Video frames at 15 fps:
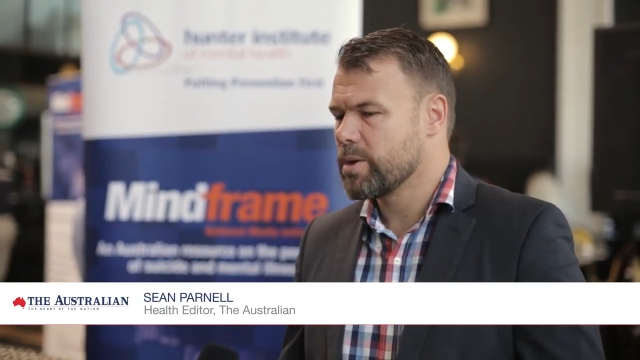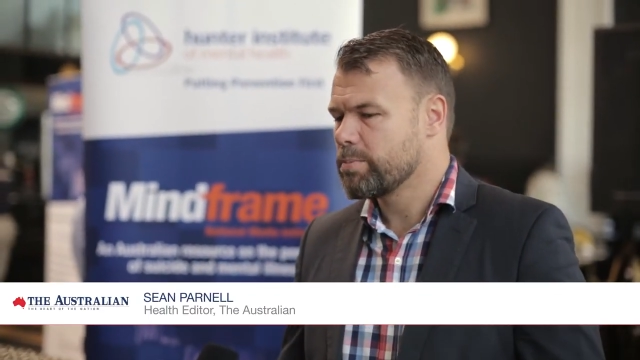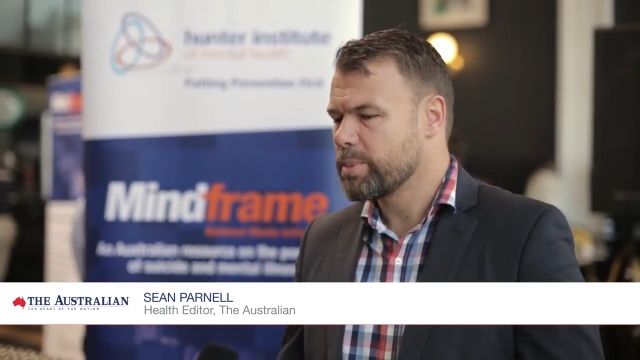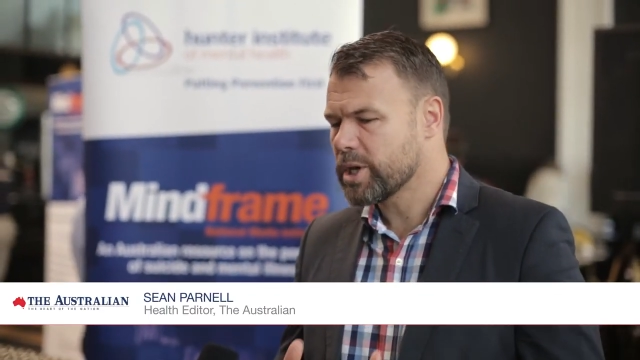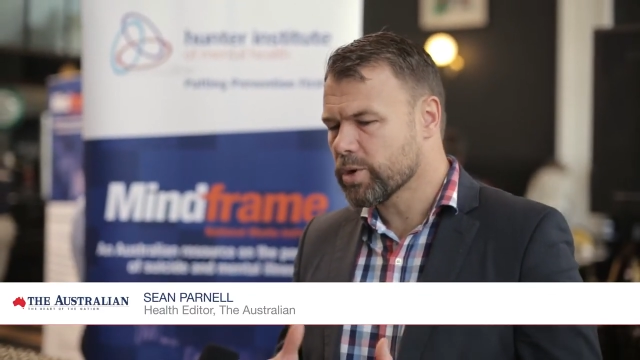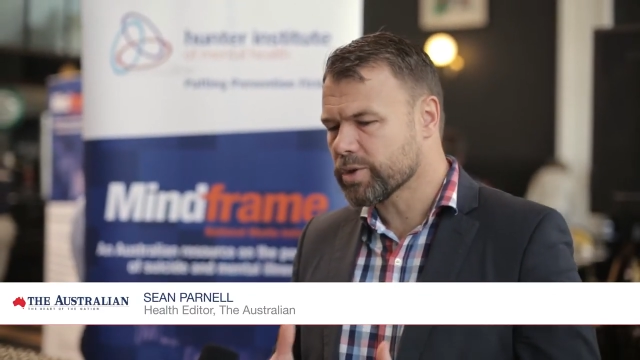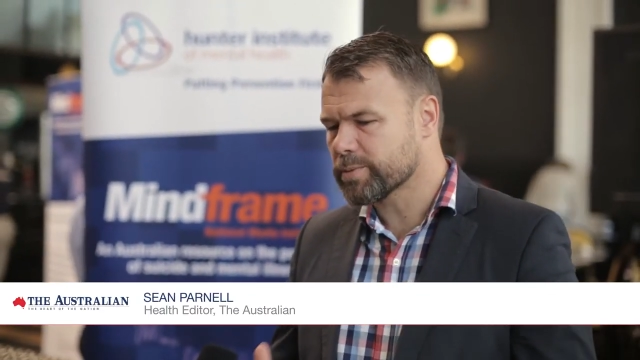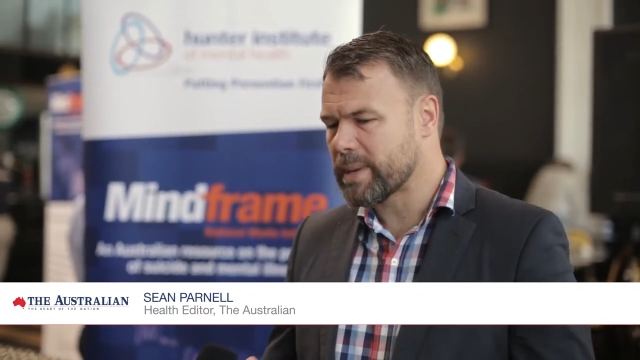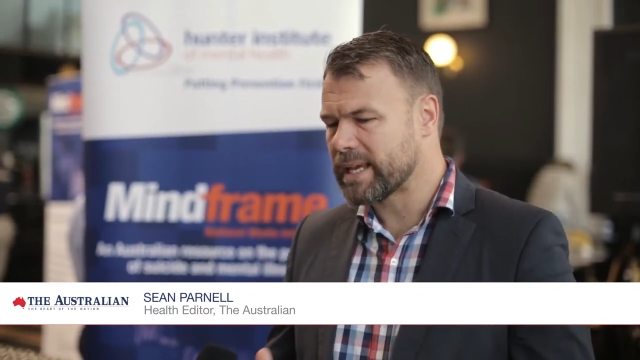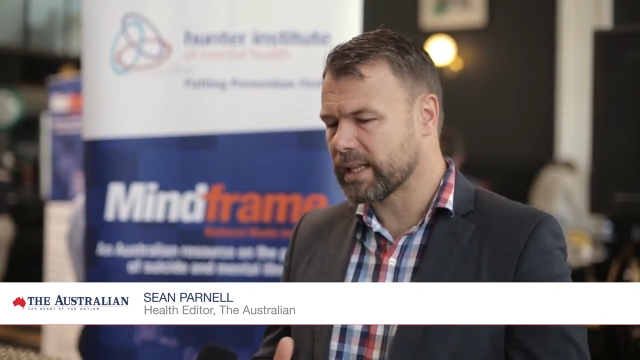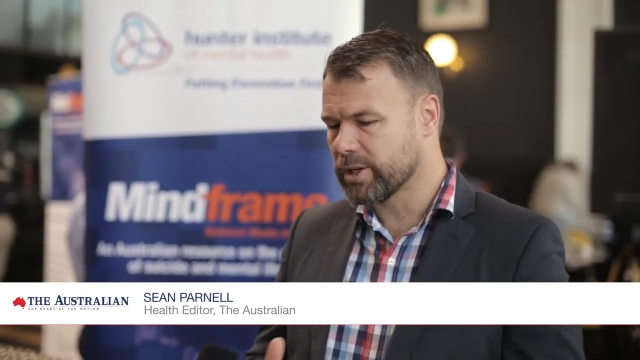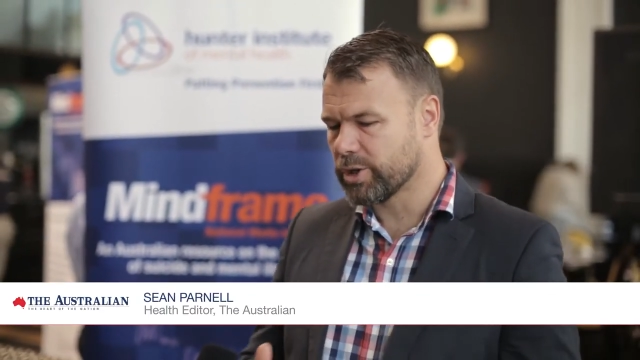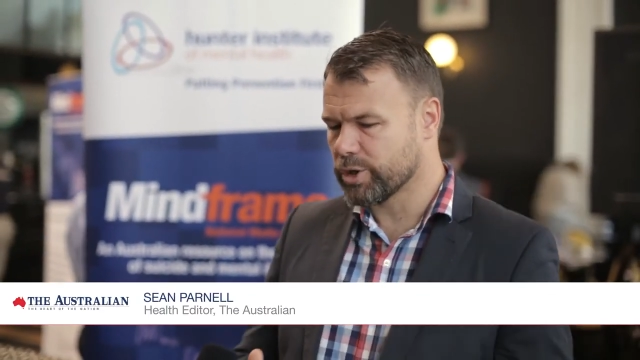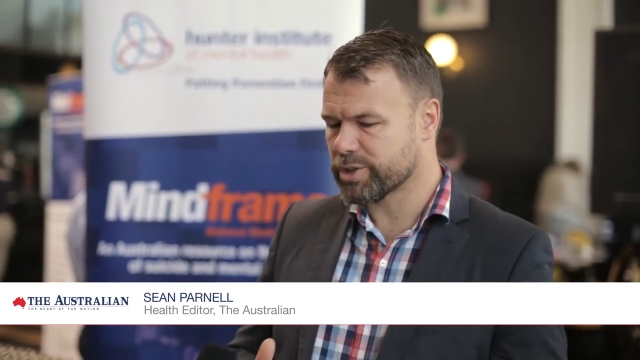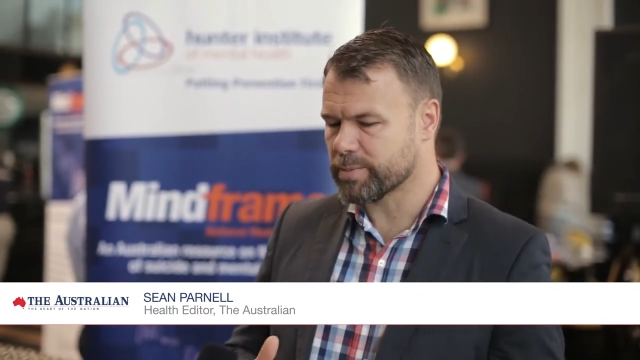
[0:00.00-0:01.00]
because mental
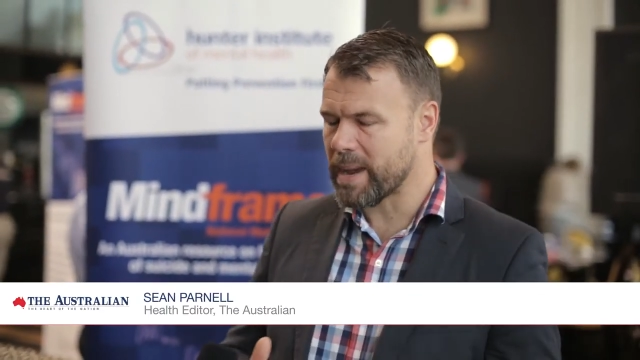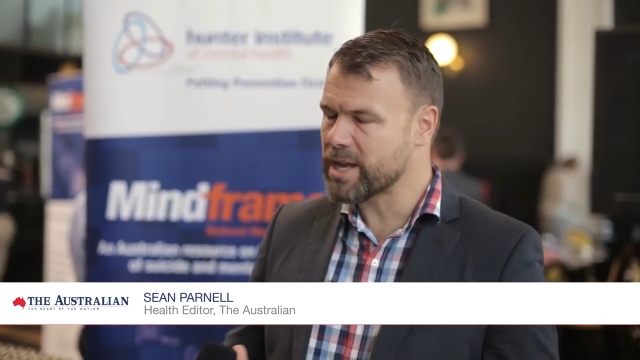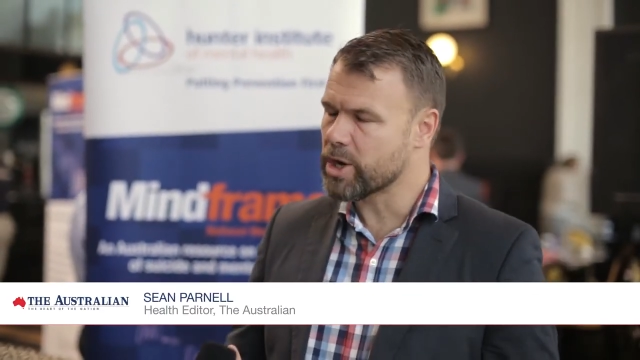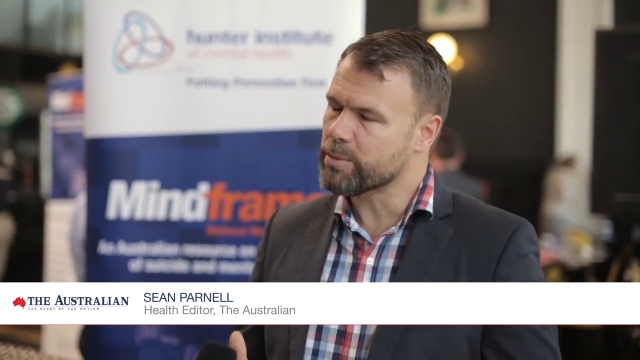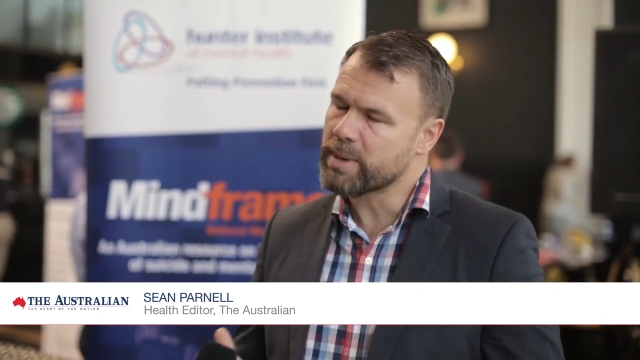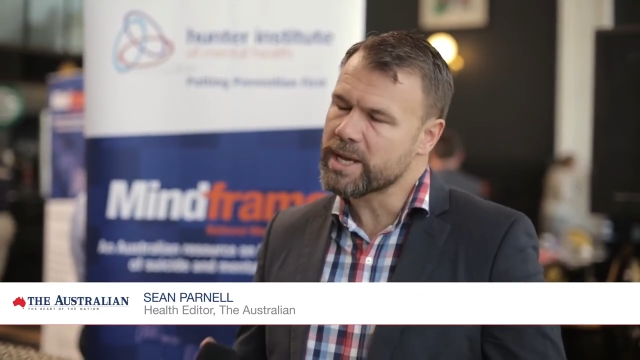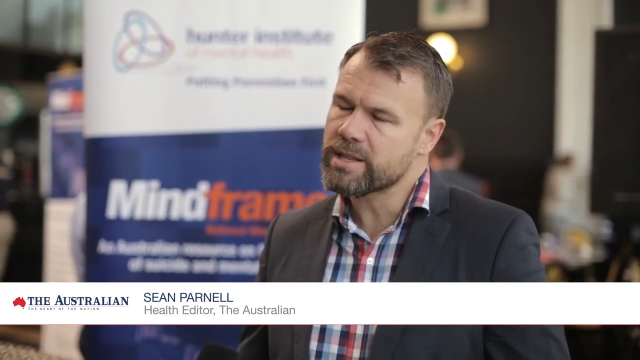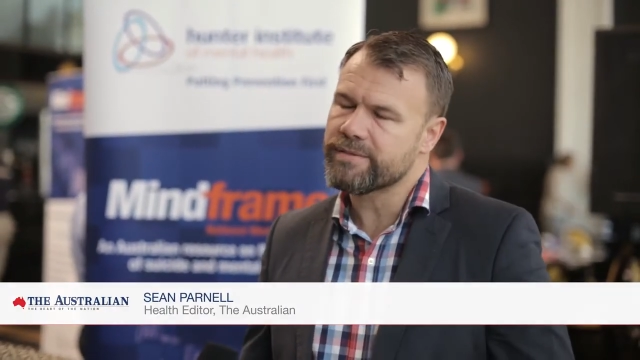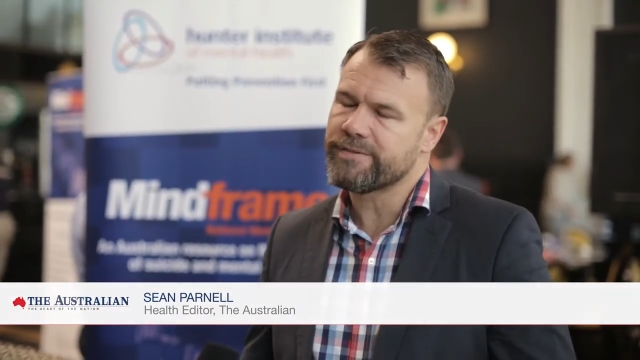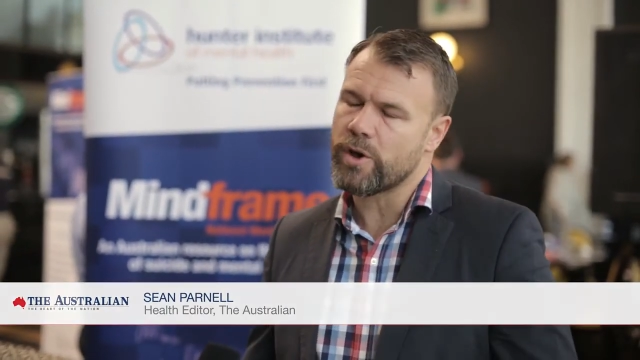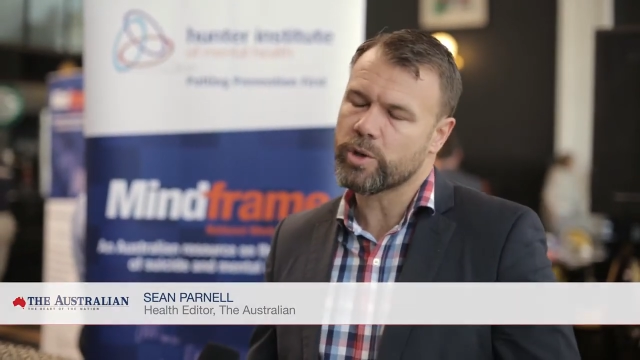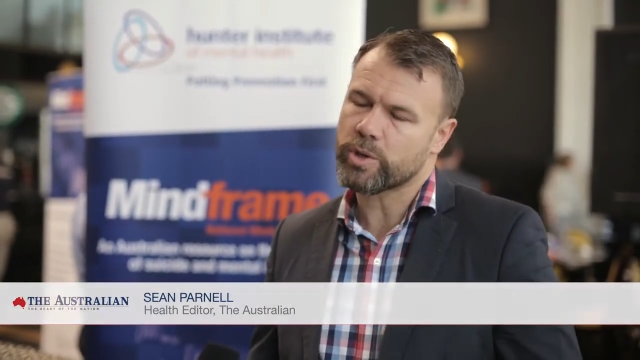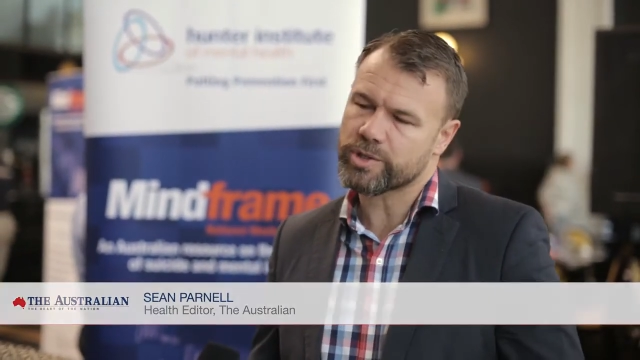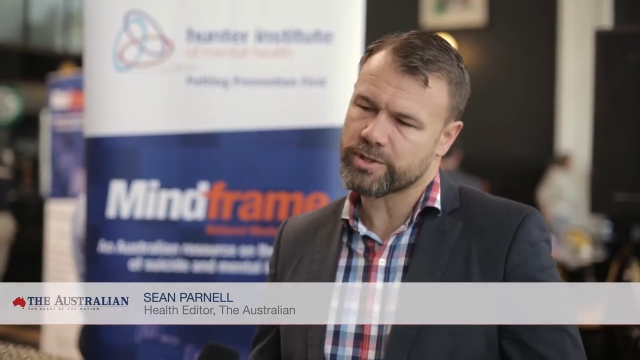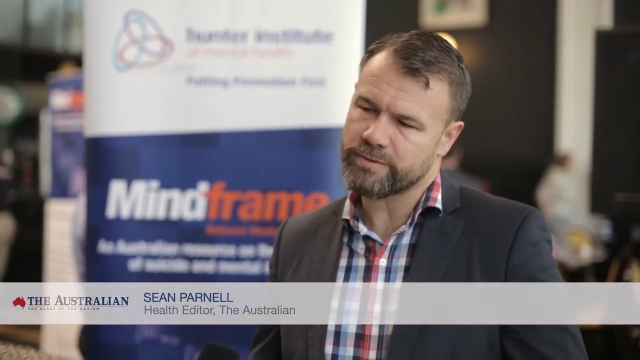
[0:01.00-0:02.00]
illness may not be the
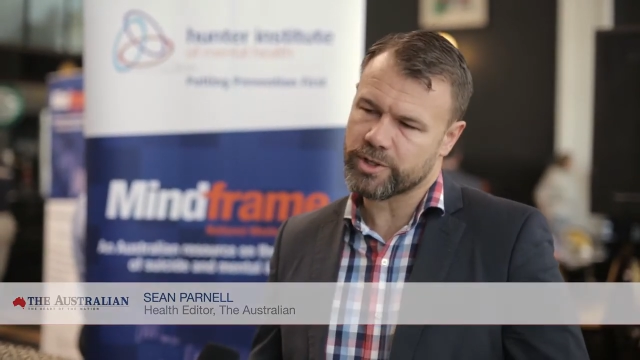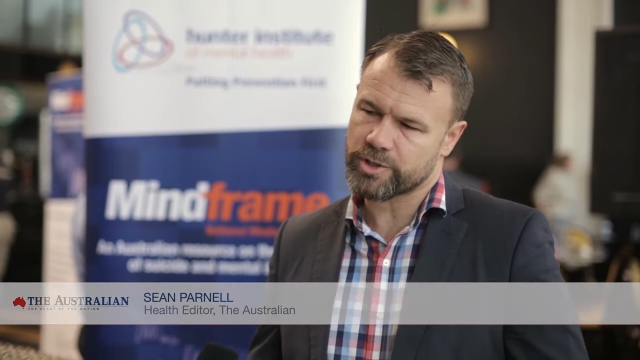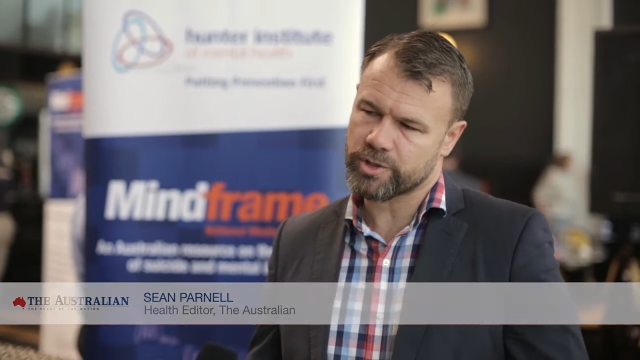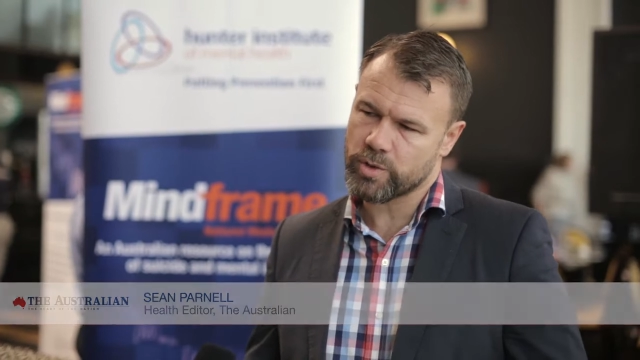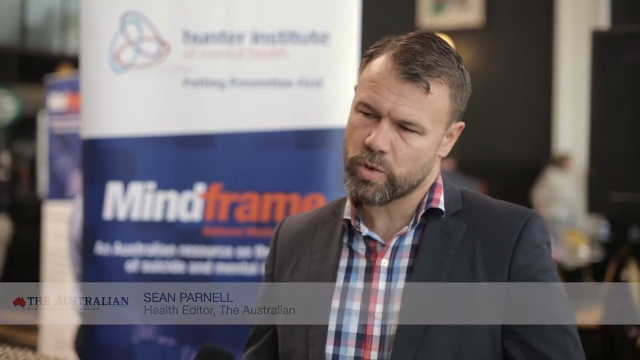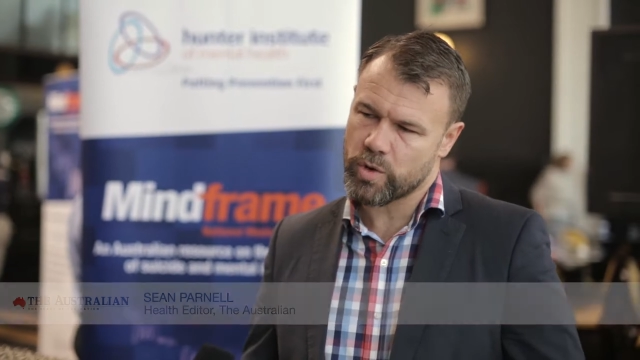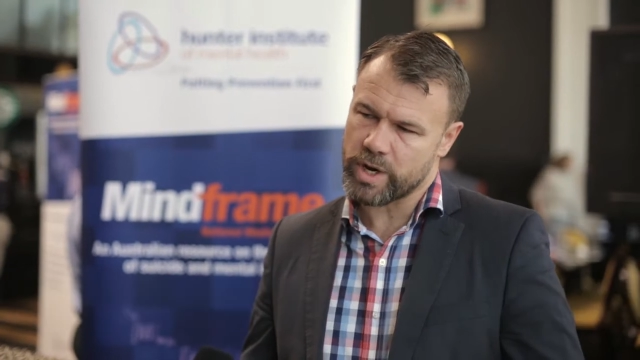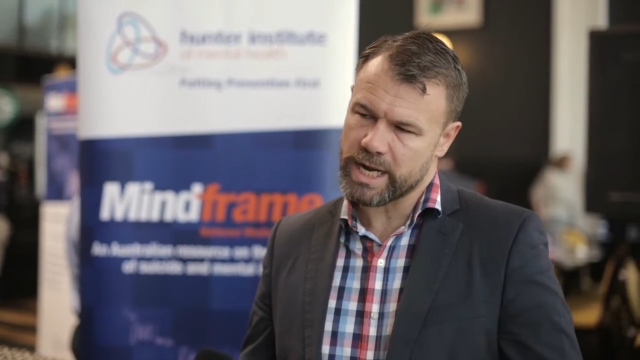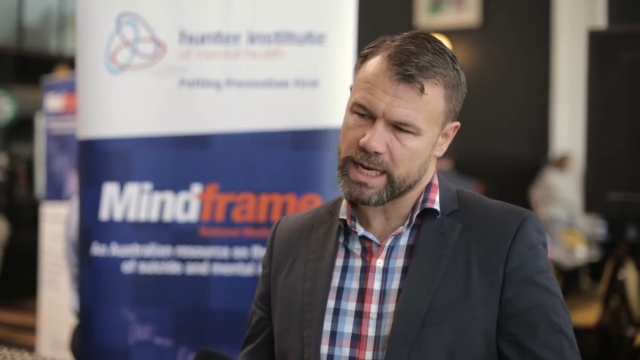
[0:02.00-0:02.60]
focus of a story.